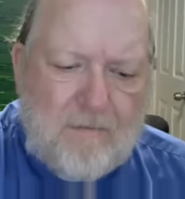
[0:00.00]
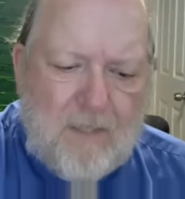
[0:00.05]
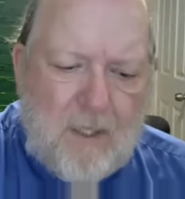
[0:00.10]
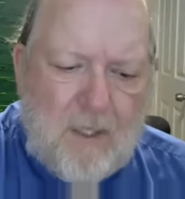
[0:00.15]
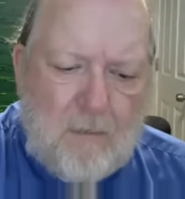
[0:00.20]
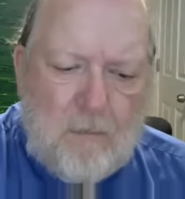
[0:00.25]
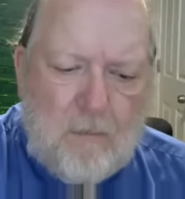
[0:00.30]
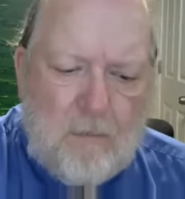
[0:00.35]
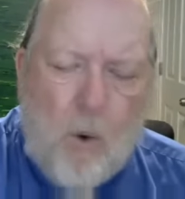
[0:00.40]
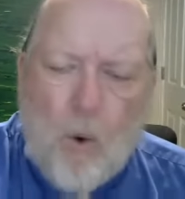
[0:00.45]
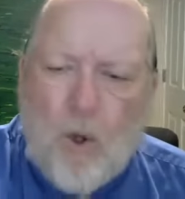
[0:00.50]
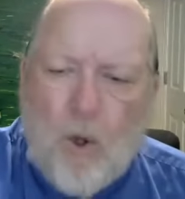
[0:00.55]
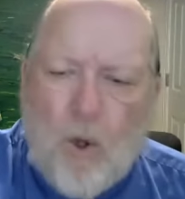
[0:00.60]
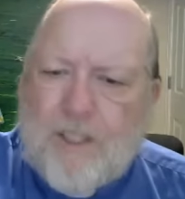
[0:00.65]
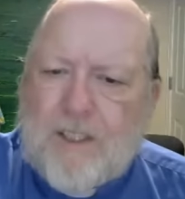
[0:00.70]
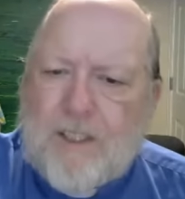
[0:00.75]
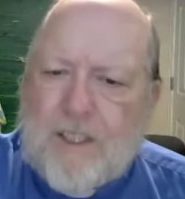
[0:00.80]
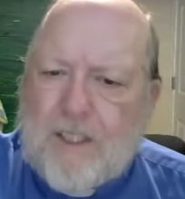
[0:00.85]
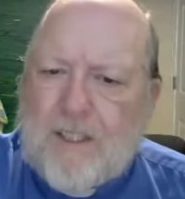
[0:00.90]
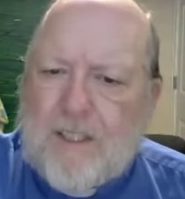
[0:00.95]

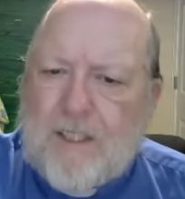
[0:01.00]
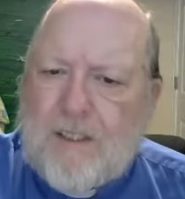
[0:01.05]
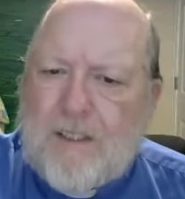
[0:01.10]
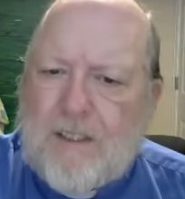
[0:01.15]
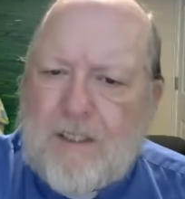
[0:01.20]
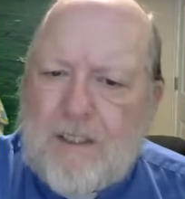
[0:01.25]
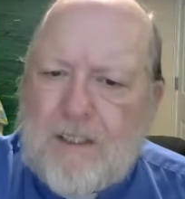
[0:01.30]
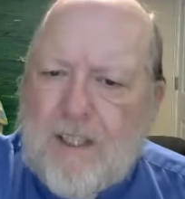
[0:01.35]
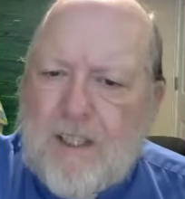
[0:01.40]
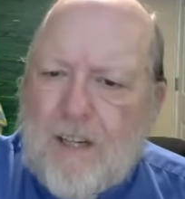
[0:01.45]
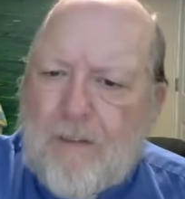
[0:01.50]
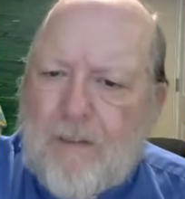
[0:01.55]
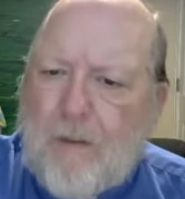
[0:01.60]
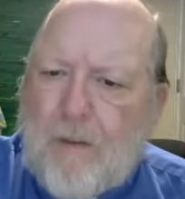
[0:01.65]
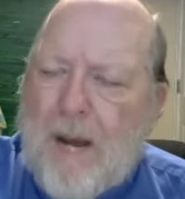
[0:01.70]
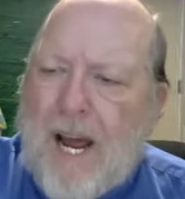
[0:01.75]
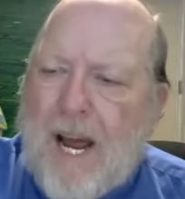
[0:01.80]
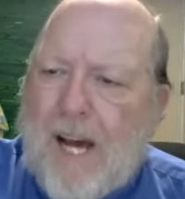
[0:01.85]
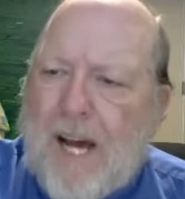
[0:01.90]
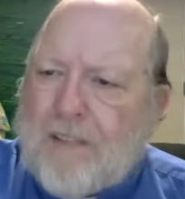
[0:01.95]
portion of a
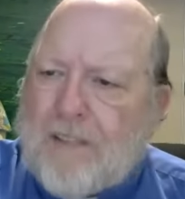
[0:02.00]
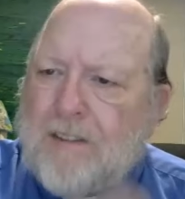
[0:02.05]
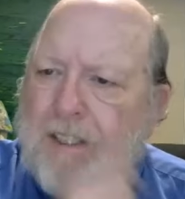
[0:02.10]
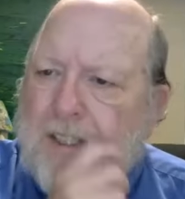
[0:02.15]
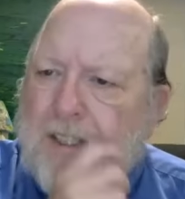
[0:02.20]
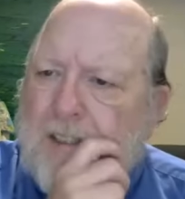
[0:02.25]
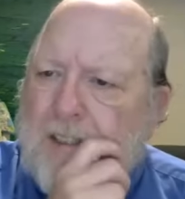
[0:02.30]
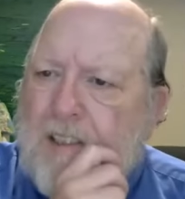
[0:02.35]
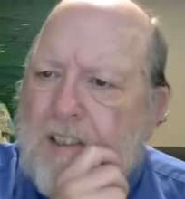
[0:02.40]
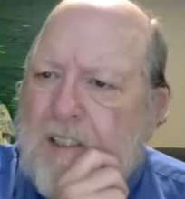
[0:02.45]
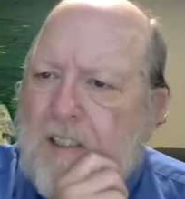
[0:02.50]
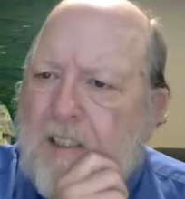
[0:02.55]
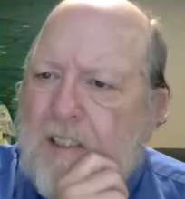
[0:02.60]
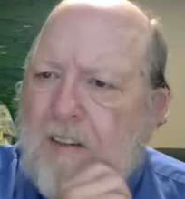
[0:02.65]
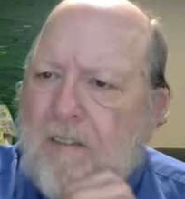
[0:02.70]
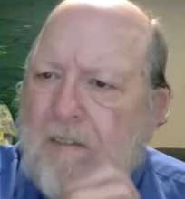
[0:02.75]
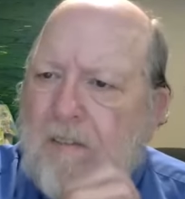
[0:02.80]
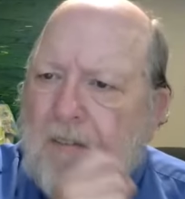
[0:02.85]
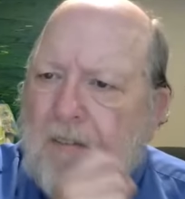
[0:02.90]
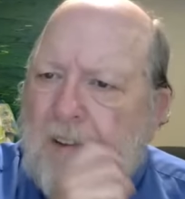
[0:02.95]
passage,
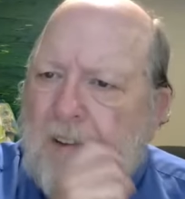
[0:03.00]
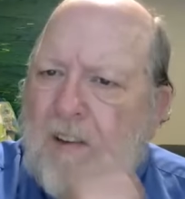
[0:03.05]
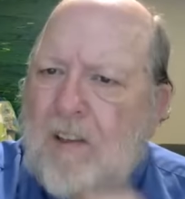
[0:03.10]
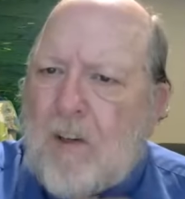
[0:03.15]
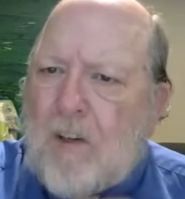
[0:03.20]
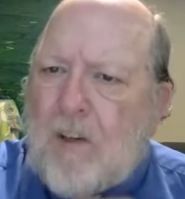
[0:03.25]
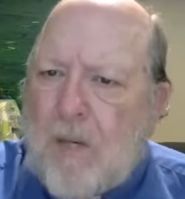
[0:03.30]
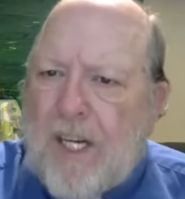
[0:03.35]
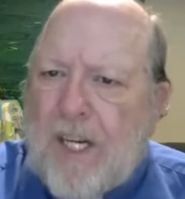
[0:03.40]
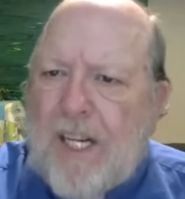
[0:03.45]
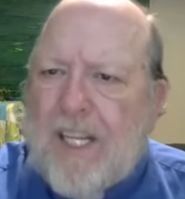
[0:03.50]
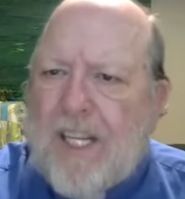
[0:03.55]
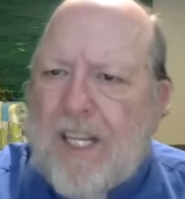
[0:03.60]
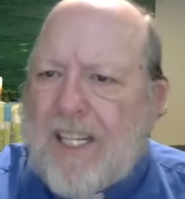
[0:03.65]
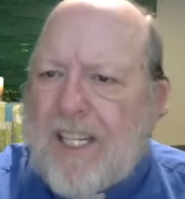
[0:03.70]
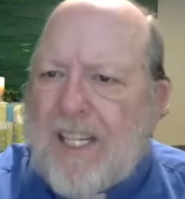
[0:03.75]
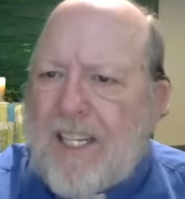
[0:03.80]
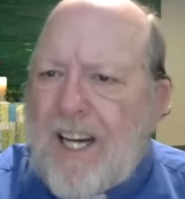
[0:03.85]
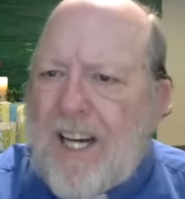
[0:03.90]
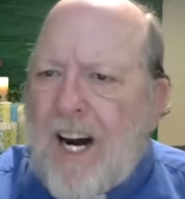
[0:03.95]
to read it
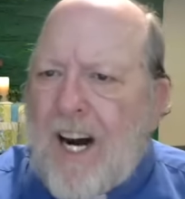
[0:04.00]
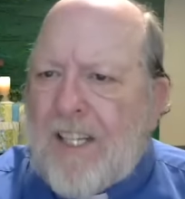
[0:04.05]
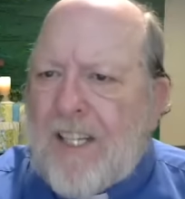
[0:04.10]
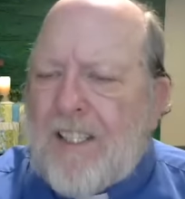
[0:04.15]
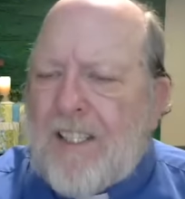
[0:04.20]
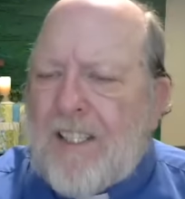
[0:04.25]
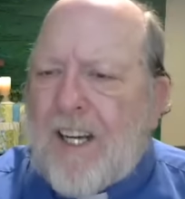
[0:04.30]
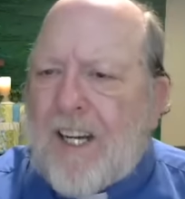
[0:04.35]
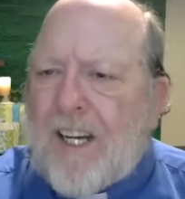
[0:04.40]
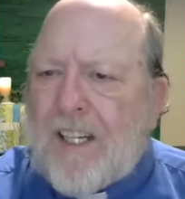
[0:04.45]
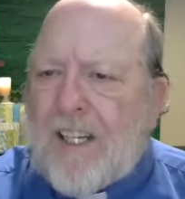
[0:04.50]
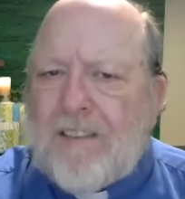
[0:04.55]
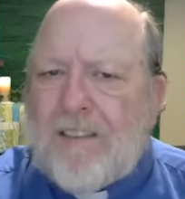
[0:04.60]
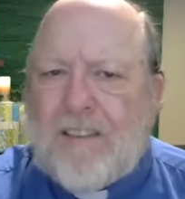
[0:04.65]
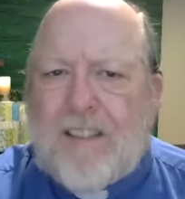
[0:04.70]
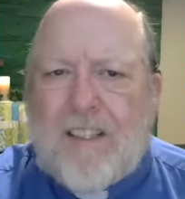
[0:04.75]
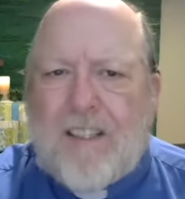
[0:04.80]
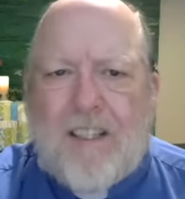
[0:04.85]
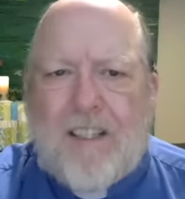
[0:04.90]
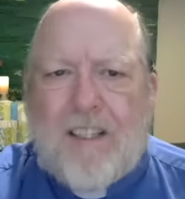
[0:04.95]
in
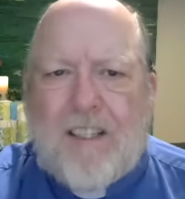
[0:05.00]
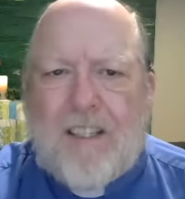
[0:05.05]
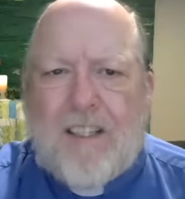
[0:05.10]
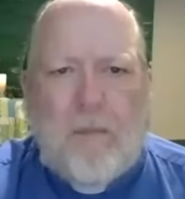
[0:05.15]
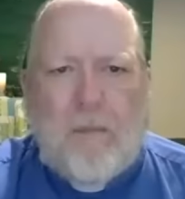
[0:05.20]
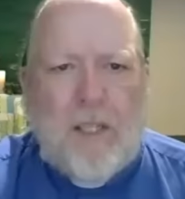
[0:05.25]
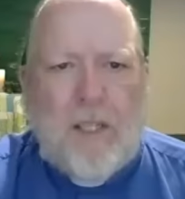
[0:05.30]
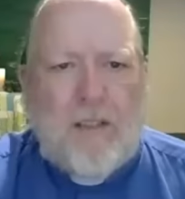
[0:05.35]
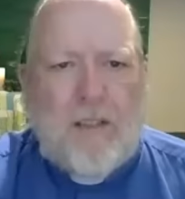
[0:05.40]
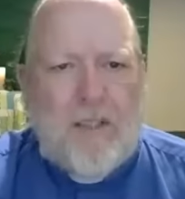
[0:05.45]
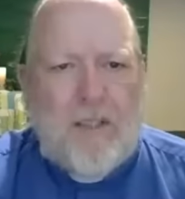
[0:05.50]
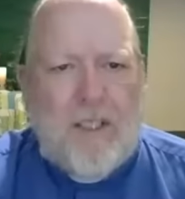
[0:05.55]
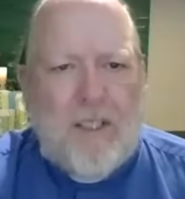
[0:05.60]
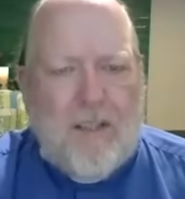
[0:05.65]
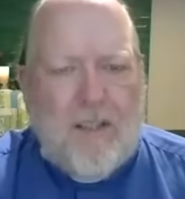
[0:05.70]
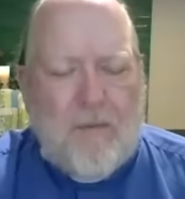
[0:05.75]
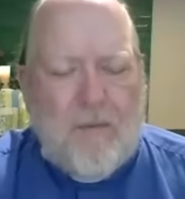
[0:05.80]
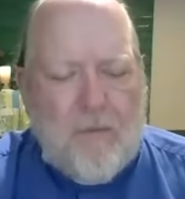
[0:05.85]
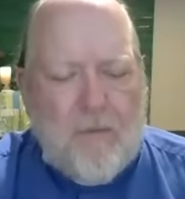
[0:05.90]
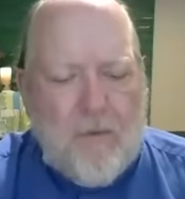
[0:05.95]
context, because
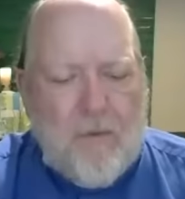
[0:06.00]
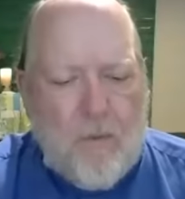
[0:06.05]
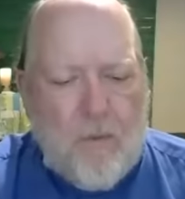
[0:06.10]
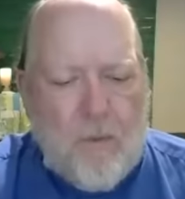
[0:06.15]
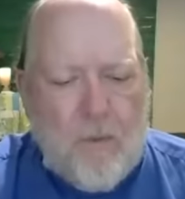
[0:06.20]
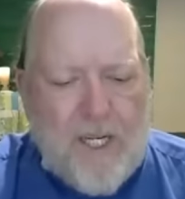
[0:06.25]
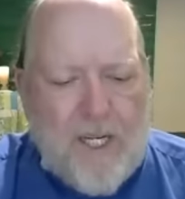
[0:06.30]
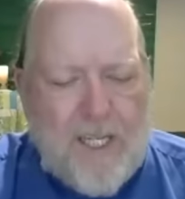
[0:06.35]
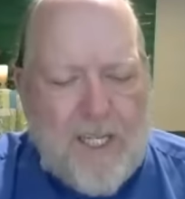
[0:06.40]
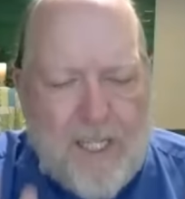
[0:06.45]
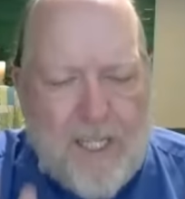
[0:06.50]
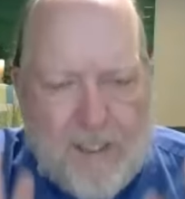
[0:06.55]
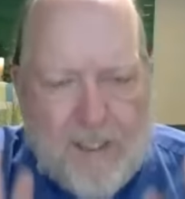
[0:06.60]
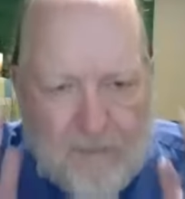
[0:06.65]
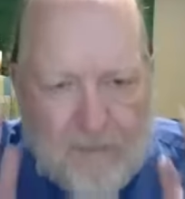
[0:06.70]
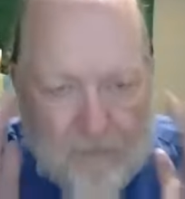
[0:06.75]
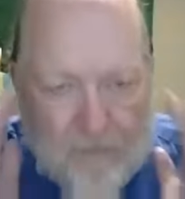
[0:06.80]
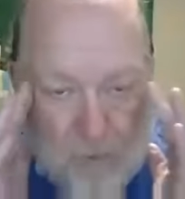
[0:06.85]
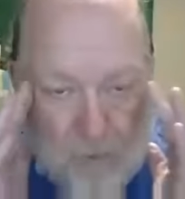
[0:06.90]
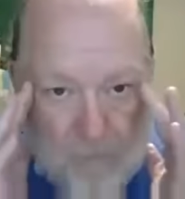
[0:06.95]
we need to
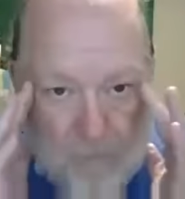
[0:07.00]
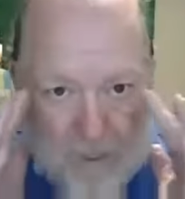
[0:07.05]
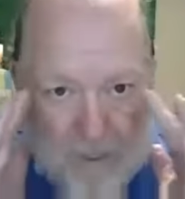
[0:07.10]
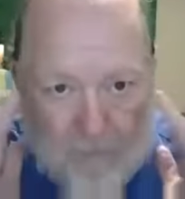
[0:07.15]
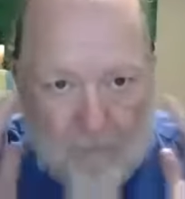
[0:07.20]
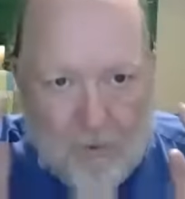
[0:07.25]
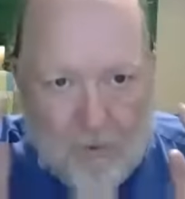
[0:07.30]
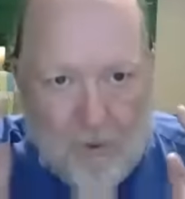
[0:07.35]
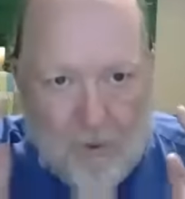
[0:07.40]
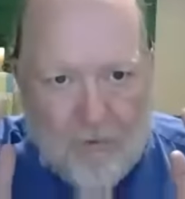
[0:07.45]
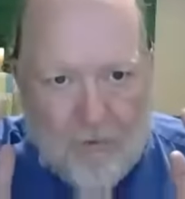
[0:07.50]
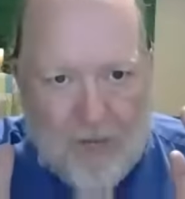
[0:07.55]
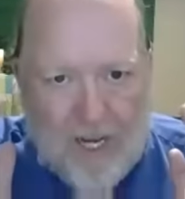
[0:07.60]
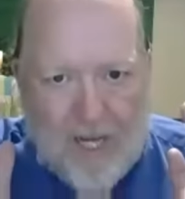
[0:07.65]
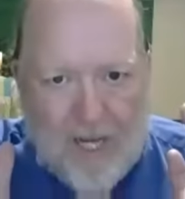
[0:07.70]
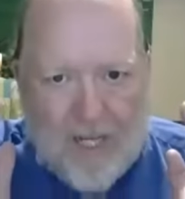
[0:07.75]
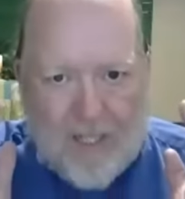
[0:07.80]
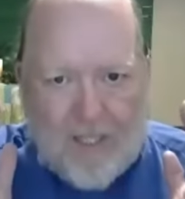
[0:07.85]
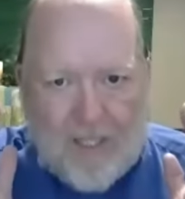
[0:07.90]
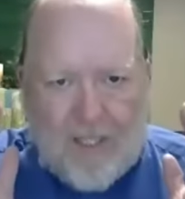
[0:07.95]
remember
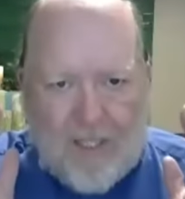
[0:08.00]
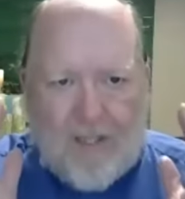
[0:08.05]
that